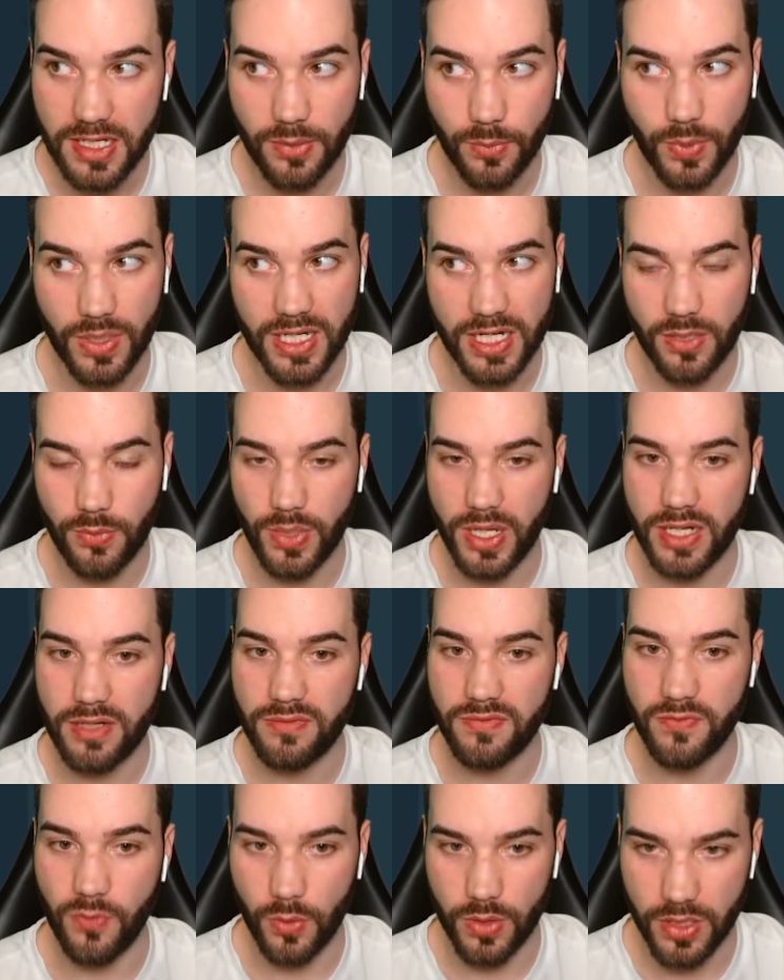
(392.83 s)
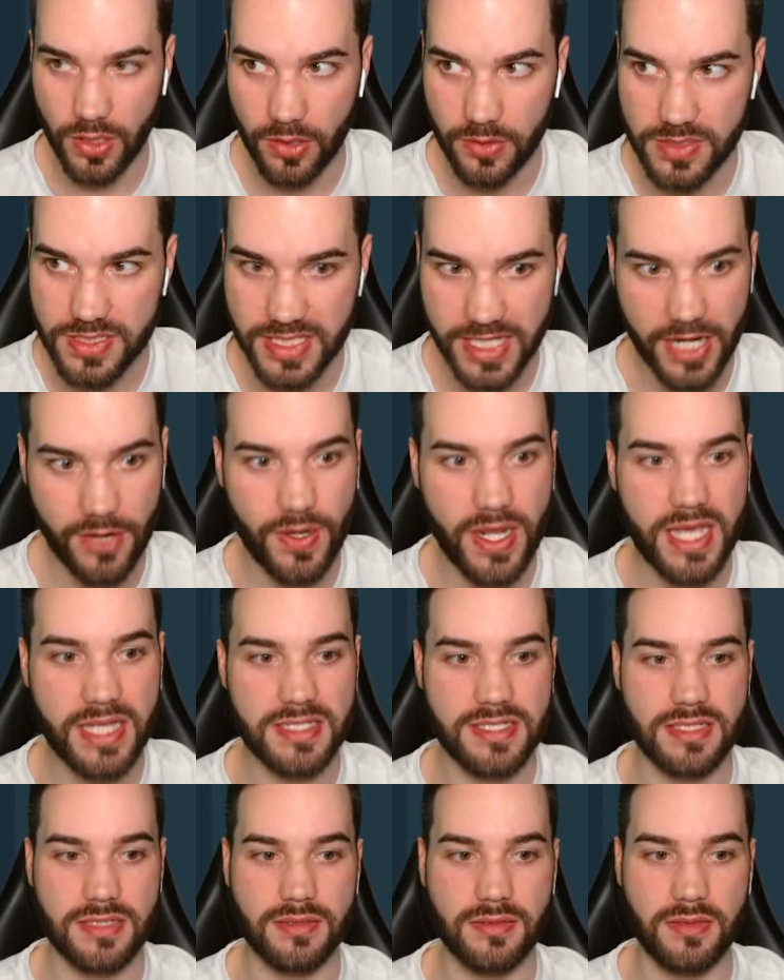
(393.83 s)
We need a win, four dollars. There it
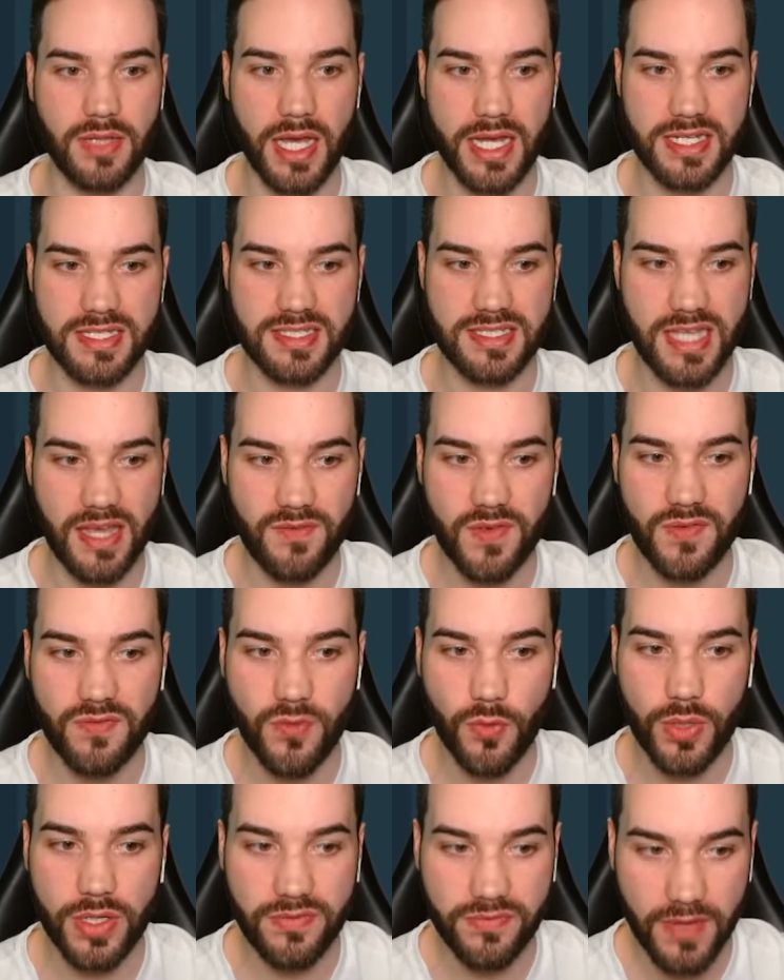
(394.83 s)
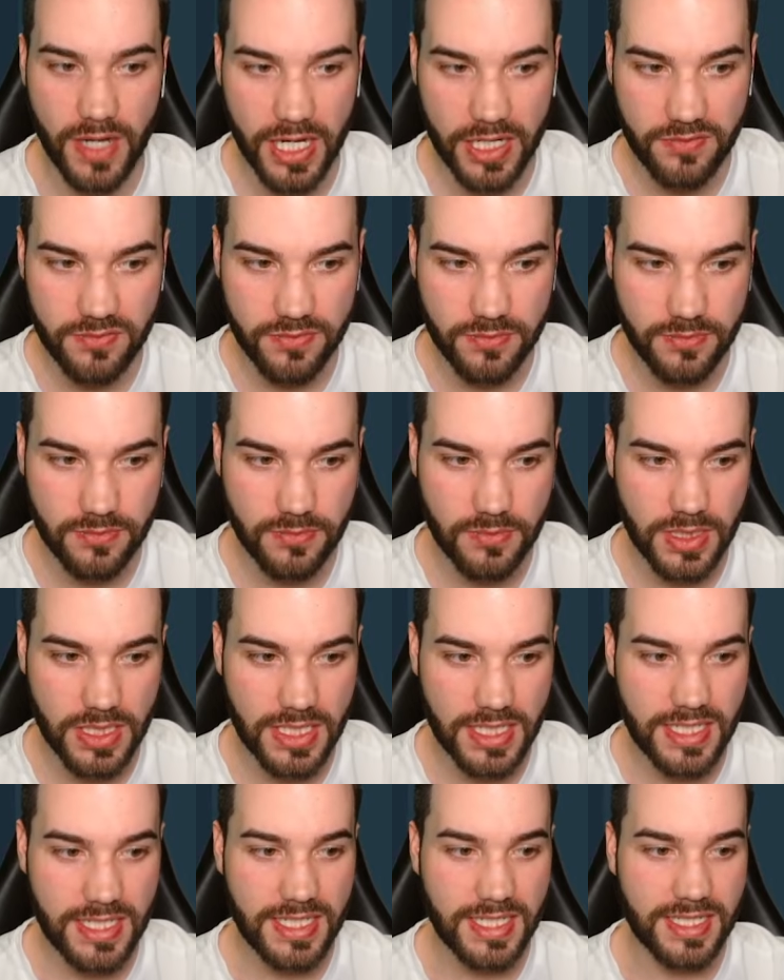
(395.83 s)
is. Nice, seven forty-five.
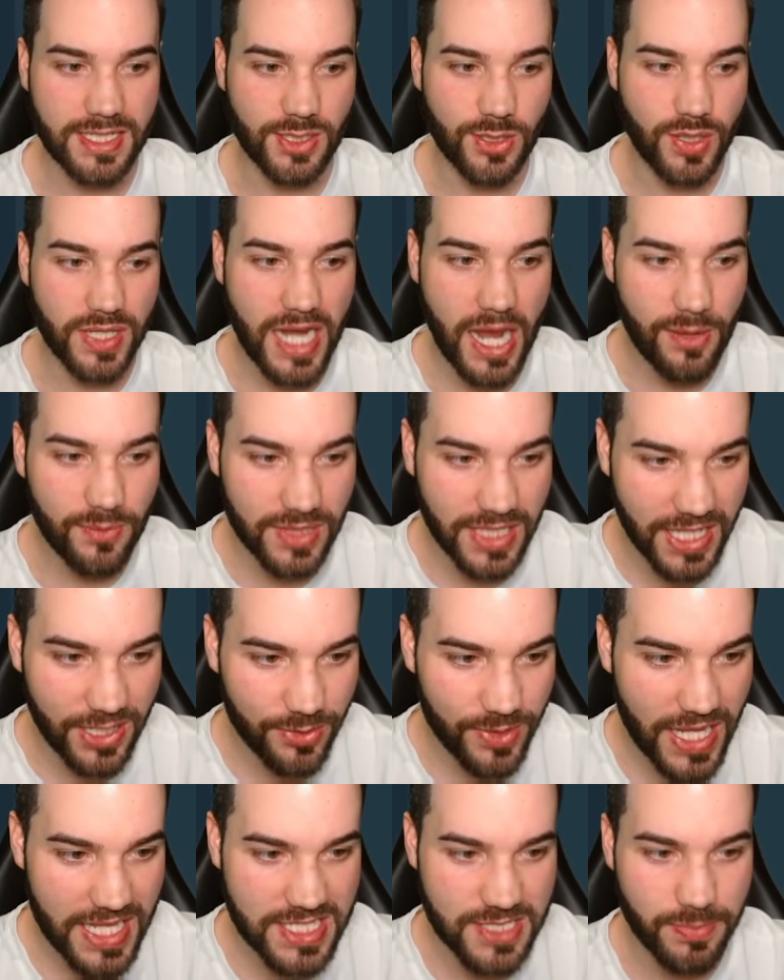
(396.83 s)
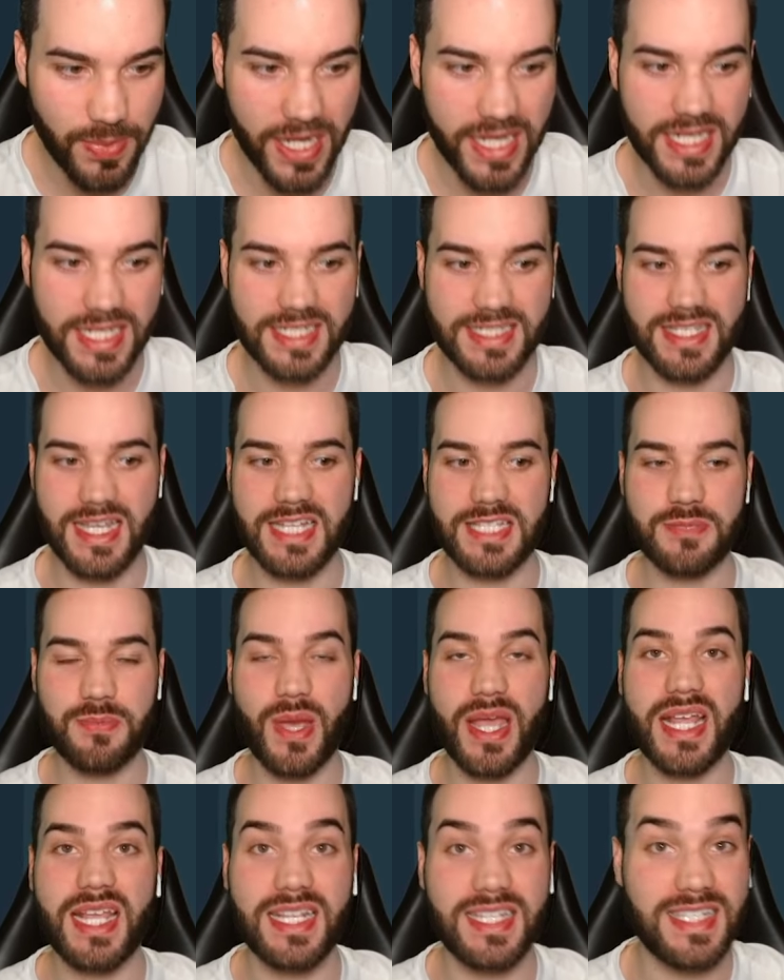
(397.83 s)
Look how little that spike is. That
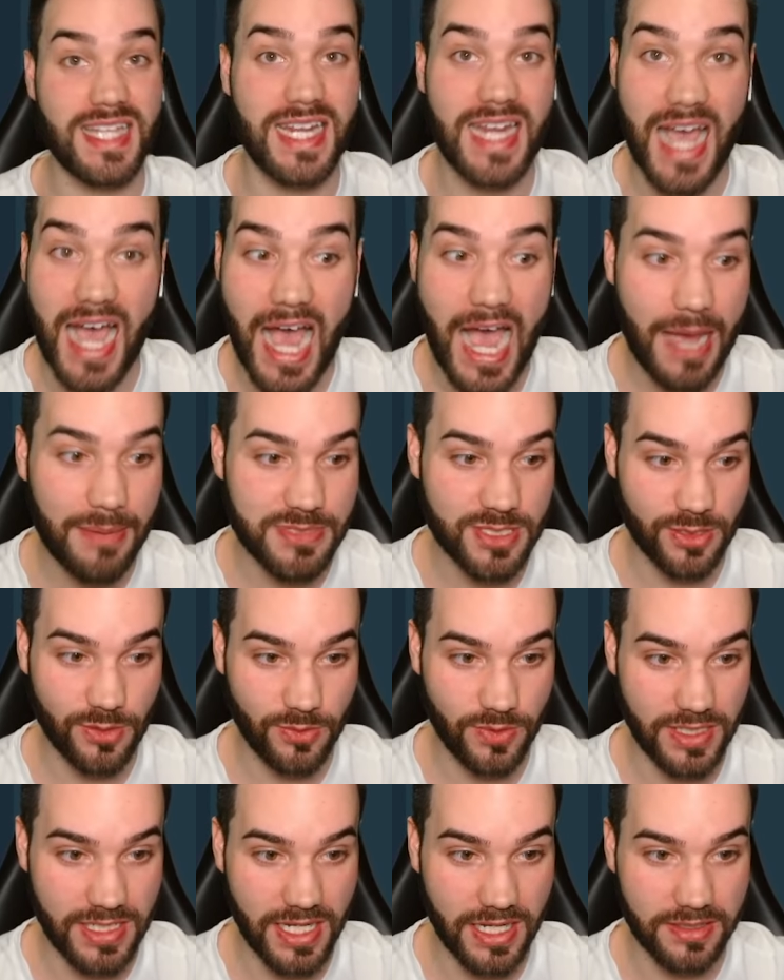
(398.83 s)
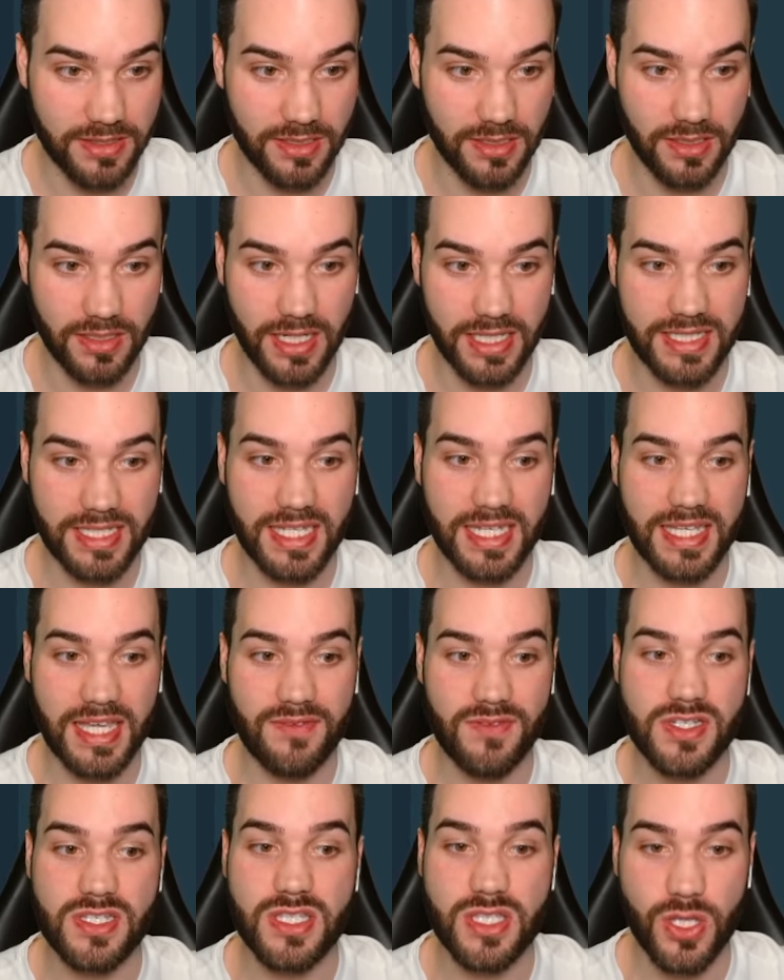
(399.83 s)
spike did absolutely nothing. I think it
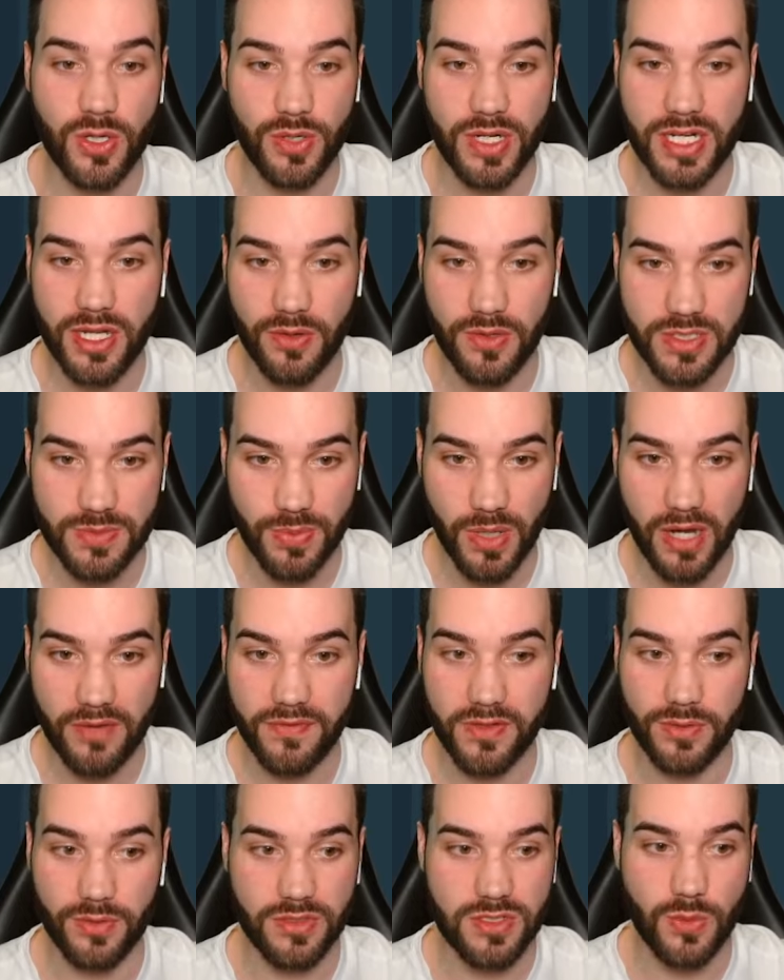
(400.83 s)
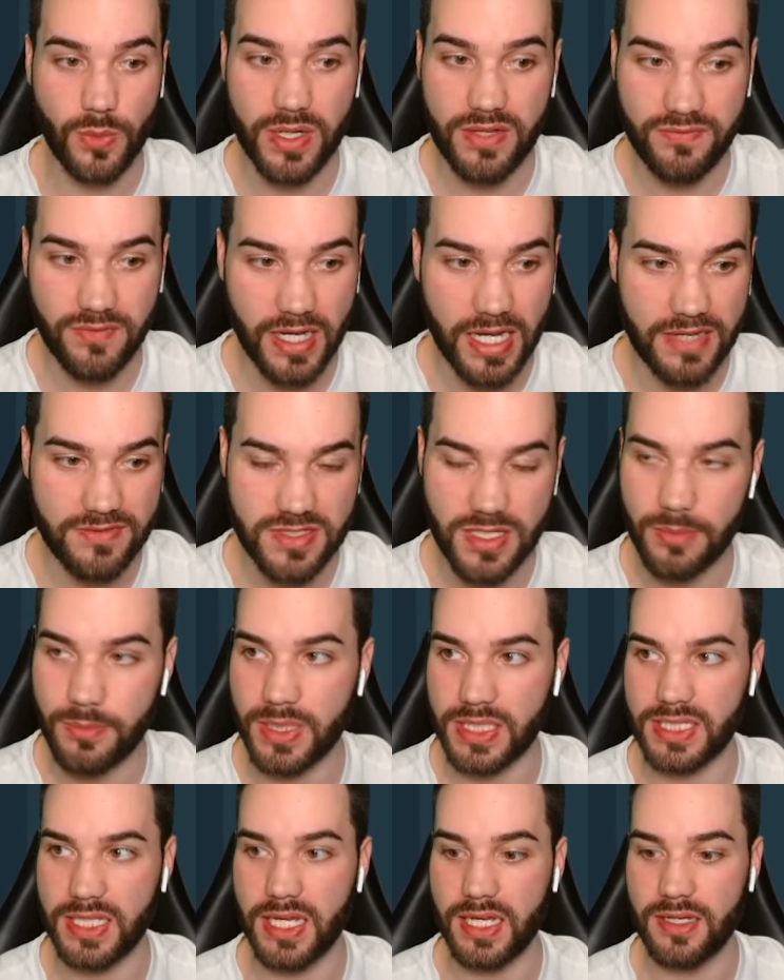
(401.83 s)
gave us thirty dollars profit or twenty-five, something
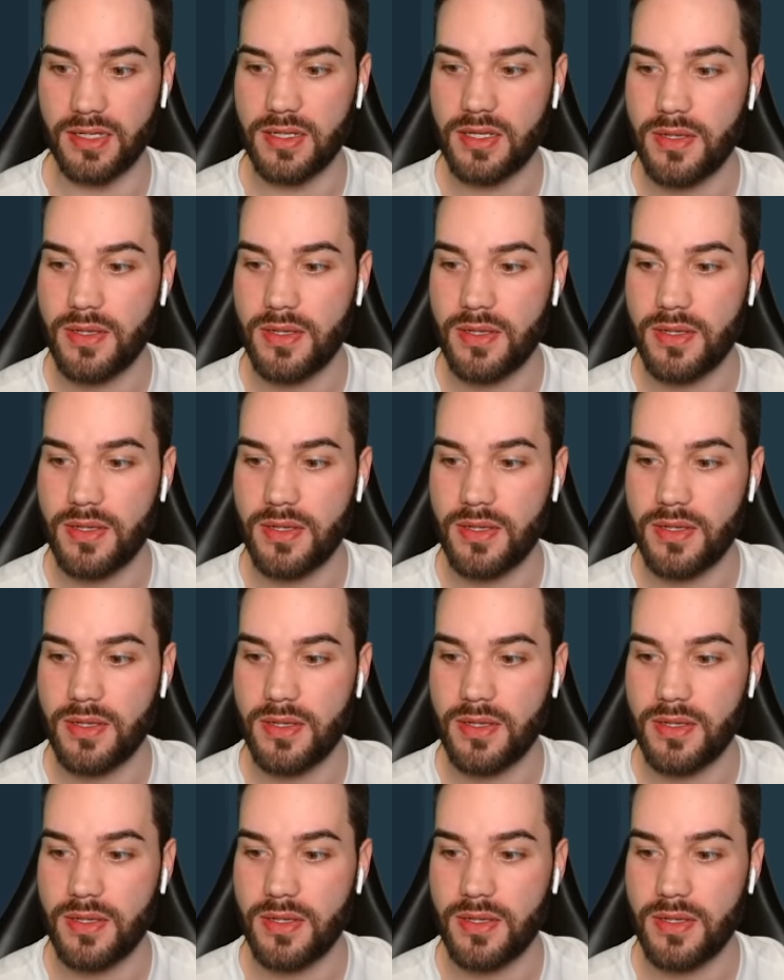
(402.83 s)
like that.